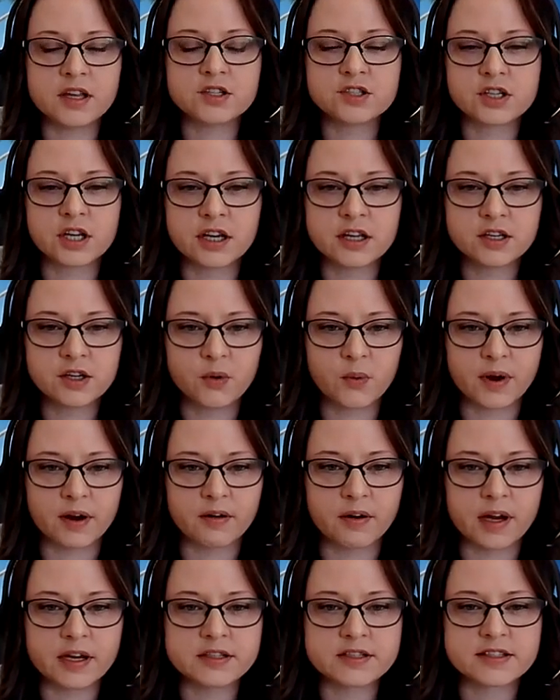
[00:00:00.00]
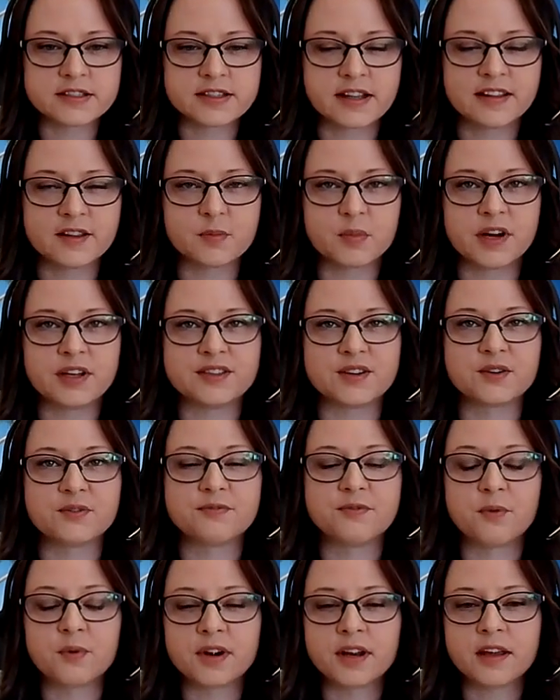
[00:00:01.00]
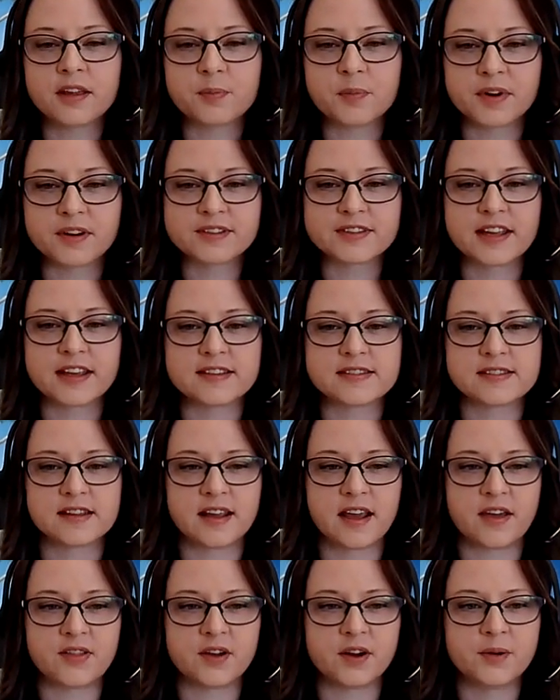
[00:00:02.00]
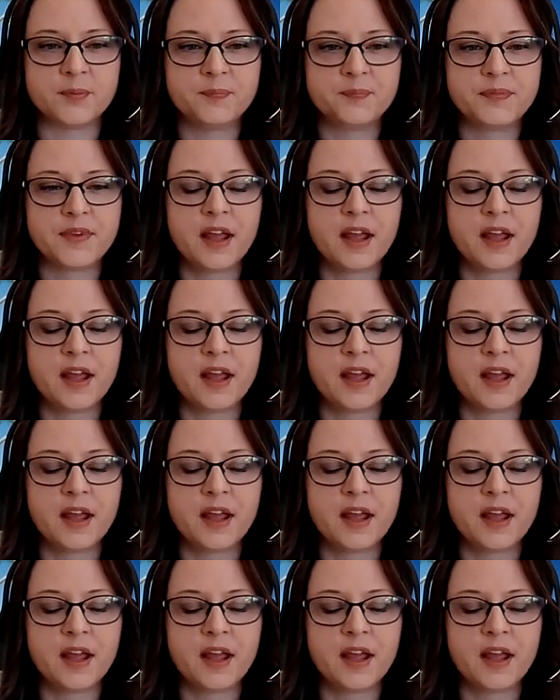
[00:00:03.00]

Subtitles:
in January to celebrate their 40th birthdays together.